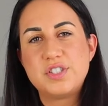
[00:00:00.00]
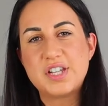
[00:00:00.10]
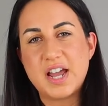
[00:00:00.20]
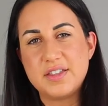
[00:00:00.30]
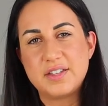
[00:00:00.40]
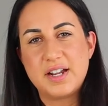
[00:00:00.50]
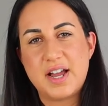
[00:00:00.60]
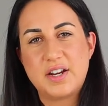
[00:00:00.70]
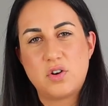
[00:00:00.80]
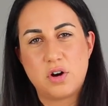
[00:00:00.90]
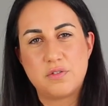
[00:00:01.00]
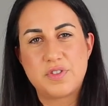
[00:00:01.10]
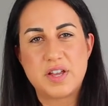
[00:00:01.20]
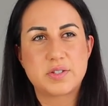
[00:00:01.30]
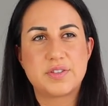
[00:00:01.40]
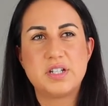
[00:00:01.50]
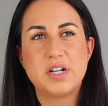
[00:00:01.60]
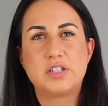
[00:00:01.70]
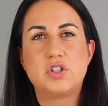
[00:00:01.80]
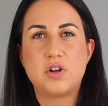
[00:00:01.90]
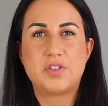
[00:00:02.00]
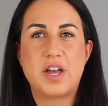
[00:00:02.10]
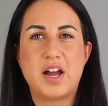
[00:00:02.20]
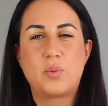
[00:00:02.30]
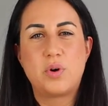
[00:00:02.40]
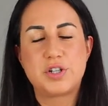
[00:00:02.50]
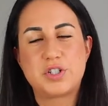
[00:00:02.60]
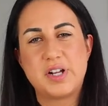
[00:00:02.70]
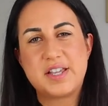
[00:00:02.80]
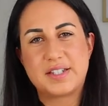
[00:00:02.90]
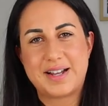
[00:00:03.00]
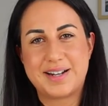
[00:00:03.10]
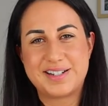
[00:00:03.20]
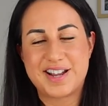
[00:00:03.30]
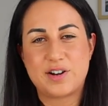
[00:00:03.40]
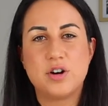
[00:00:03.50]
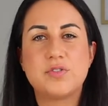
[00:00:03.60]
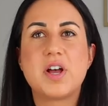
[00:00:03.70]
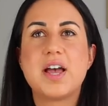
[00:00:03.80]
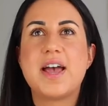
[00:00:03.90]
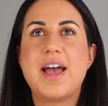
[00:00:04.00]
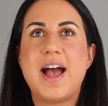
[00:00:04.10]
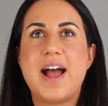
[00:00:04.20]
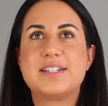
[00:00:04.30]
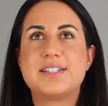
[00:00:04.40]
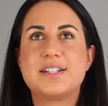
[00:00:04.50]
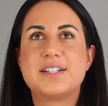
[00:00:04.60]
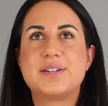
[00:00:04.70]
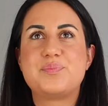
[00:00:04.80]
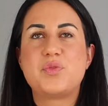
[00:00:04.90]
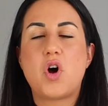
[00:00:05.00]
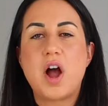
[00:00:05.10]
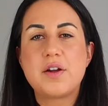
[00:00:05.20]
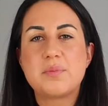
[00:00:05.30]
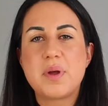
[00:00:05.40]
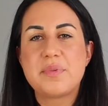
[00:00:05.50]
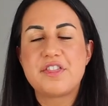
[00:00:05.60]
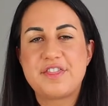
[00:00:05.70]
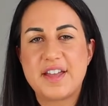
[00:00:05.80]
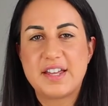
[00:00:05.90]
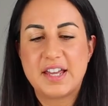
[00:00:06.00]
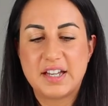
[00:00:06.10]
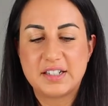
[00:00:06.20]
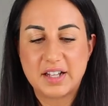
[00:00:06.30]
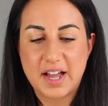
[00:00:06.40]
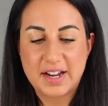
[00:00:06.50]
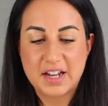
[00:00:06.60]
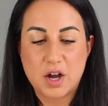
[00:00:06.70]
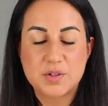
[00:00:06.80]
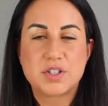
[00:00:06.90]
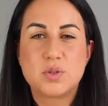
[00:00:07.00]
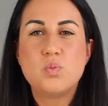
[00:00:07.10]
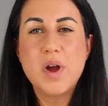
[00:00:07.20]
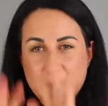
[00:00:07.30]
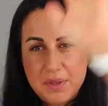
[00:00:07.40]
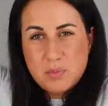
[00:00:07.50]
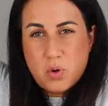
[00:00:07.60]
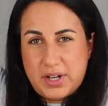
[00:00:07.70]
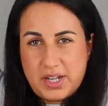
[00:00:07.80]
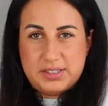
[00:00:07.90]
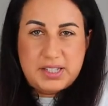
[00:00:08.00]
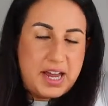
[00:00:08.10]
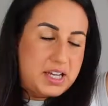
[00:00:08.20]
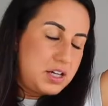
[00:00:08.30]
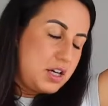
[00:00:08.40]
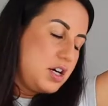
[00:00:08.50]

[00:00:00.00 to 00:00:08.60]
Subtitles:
day that I had off there. So I think I'd got there, I worked 2 days and I had a day off. And I remember thinking like I was going to wake up in the morning like,